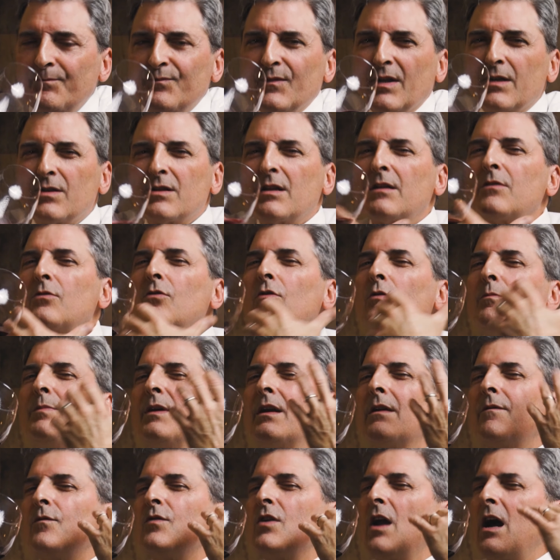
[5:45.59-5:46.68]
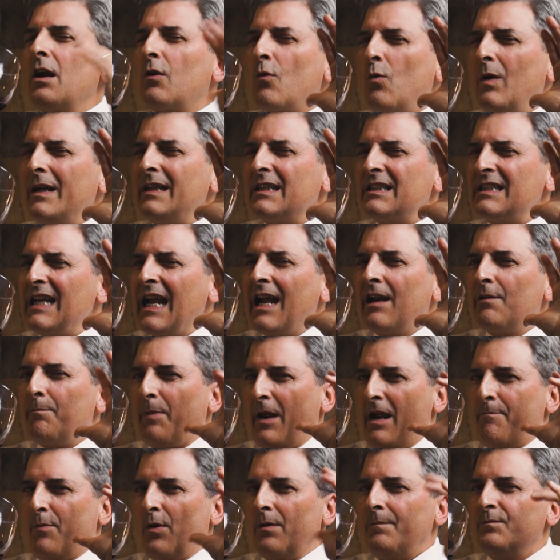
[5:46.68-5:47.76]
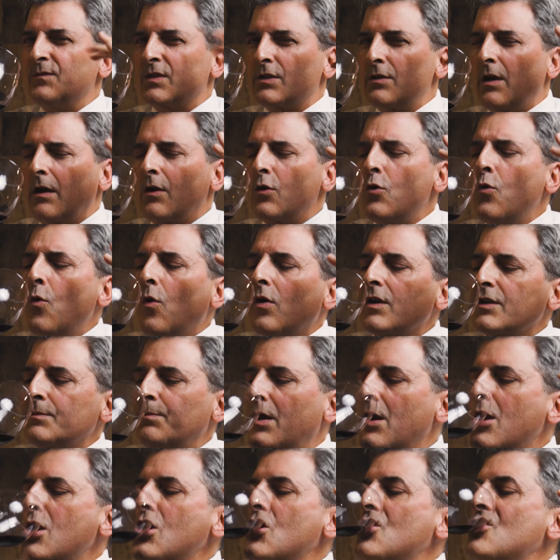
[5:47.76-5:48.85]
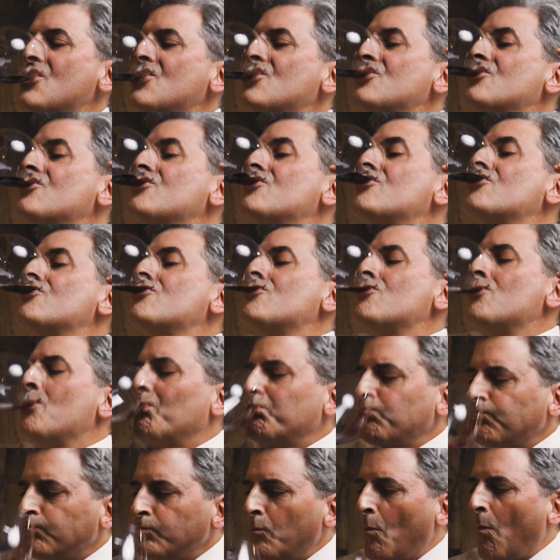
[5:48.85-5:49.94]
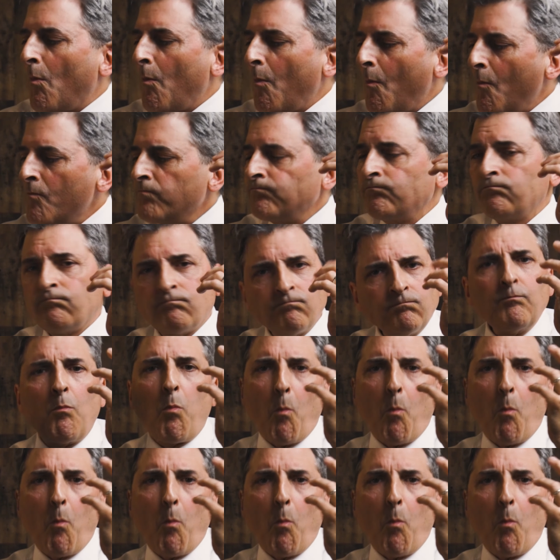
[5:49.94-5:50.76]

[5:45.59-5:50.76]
There's a little bit of, not quite sandpaper, it's not coarse, but Now